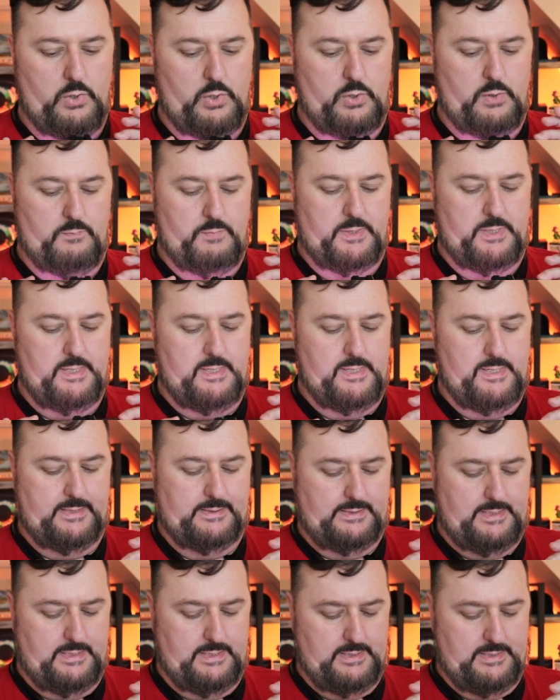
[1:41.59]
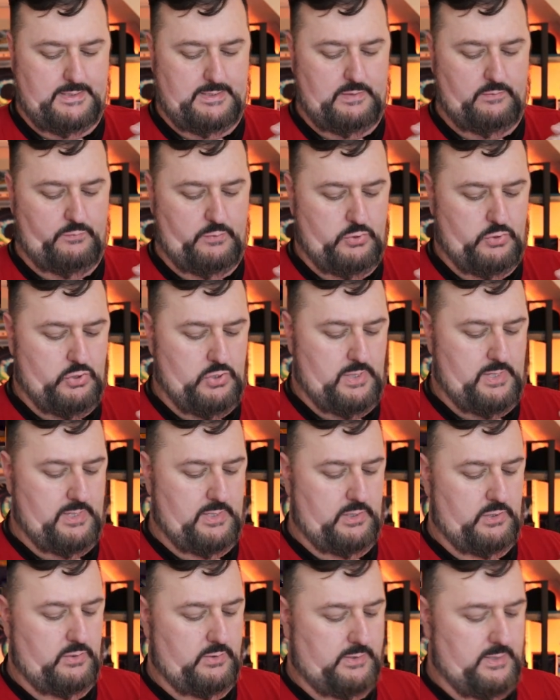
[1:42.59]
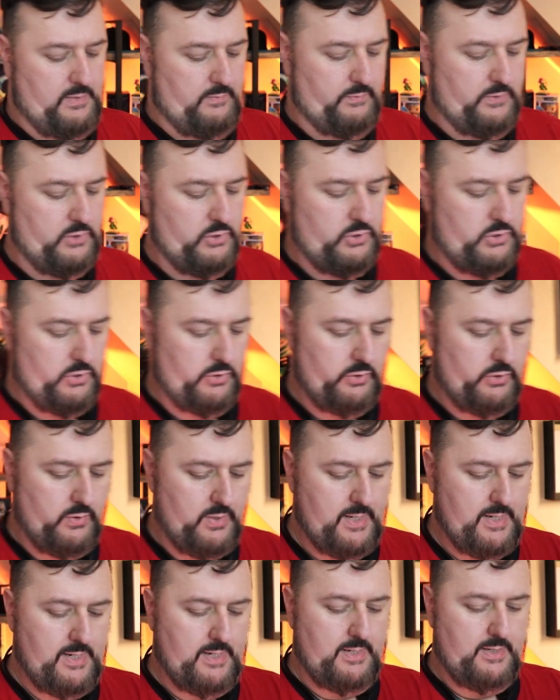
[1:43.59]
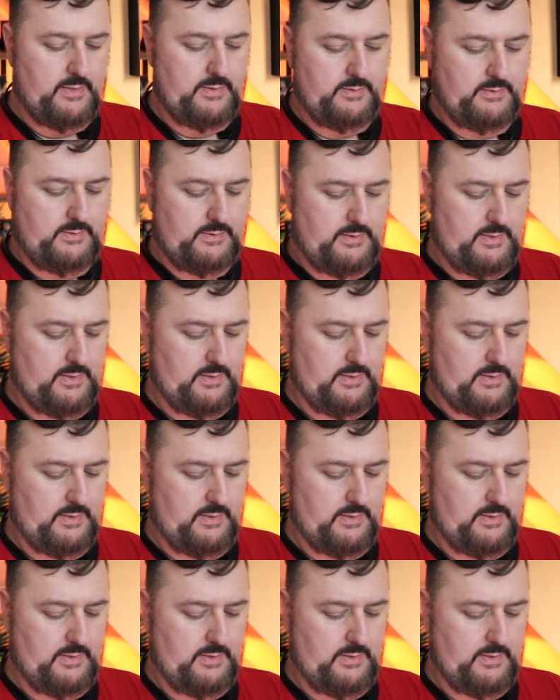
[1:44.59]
But the nice thing is if you're trying to do something and show your hands,